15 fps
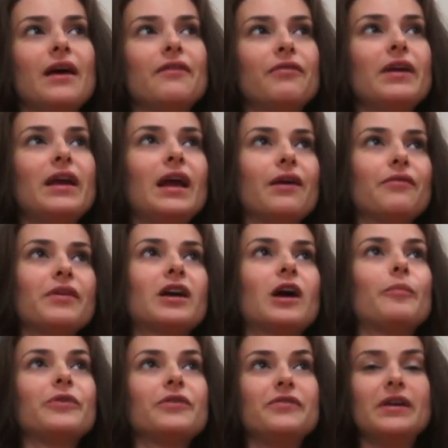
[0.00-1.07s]
every
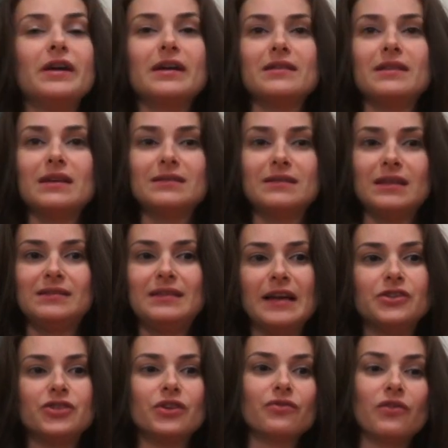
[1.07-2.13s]
couple of years the
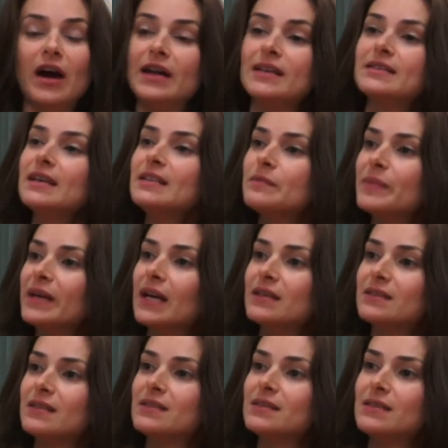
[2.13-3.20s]
tension rises
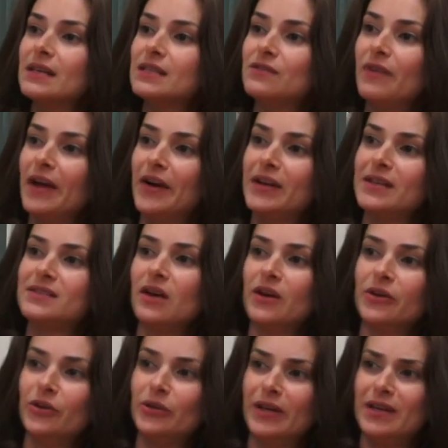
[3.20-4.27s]
because it's very
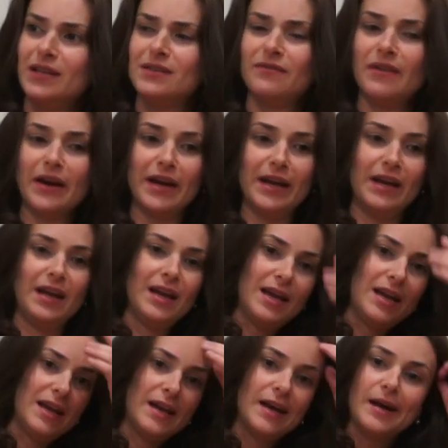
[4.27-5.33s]
subtle and it's very
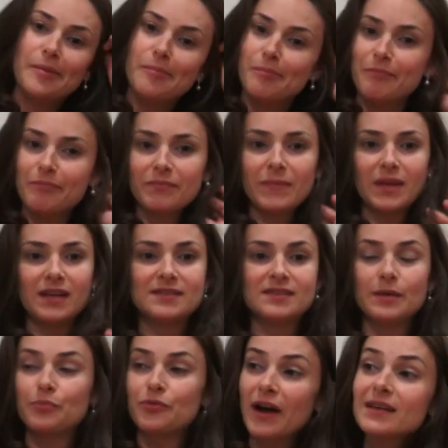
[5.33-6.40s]
it's
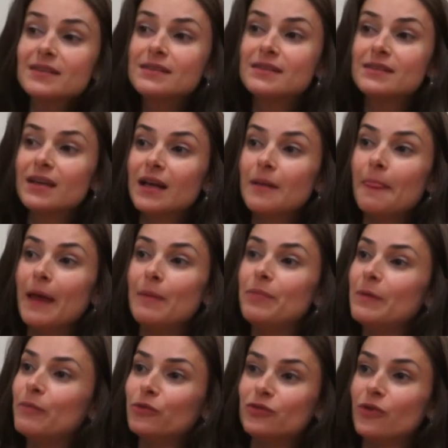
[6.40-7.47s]
suppressed, and
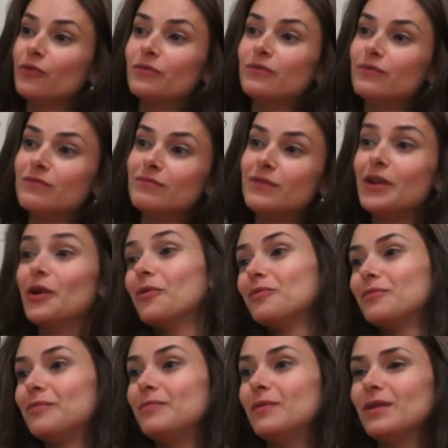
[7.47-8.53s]
people don't, you know,
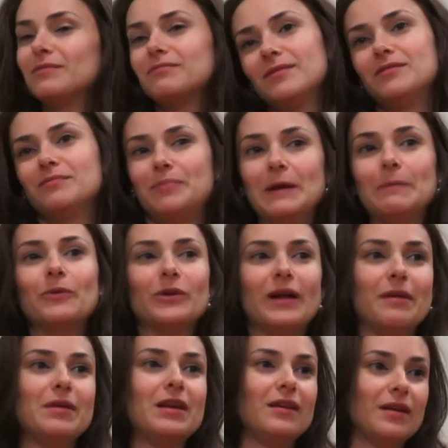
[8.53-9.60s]
people.
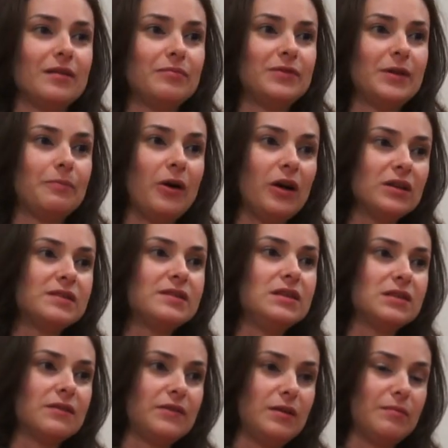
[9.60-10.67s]
I mean, the
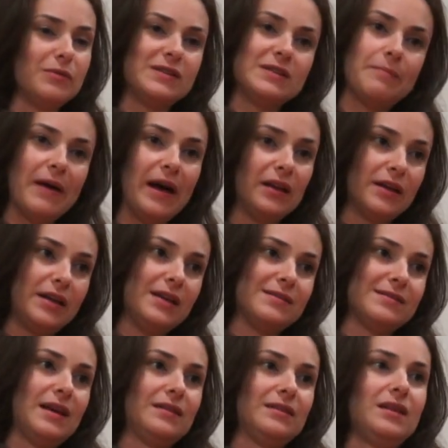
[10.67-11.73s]
policies of the municipality is
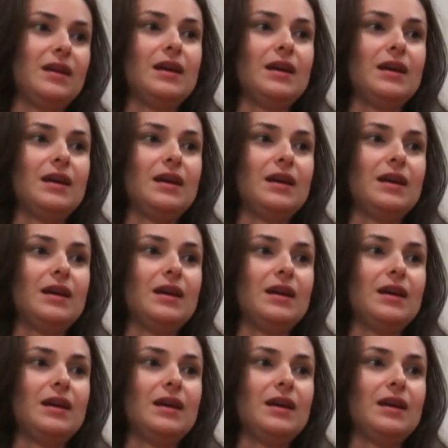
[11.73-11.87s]
that